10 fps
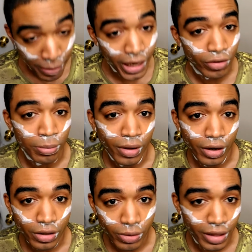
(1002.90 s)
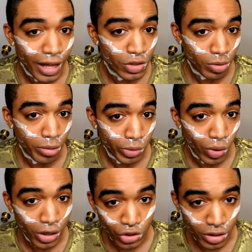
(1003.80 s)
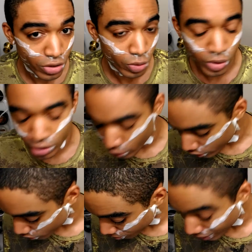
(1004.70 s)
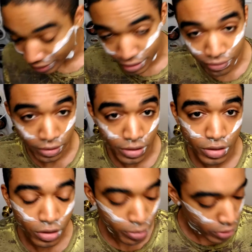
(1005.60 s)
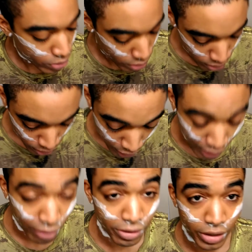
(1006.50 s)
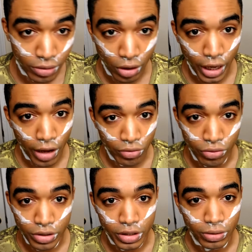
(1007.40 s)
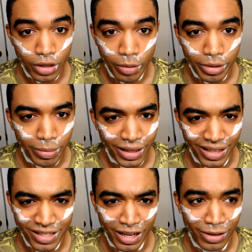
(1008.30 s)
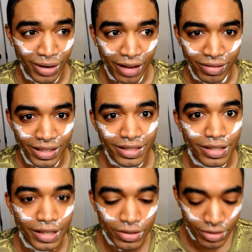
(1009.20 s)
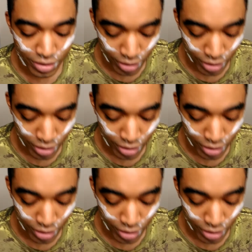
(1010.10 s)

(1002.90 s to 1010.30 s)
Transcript: I may not reply to you, and that's probably why, just because there wasn't a question, but I definitely see your post. I read every single comment, mainly because I don't have like 6,000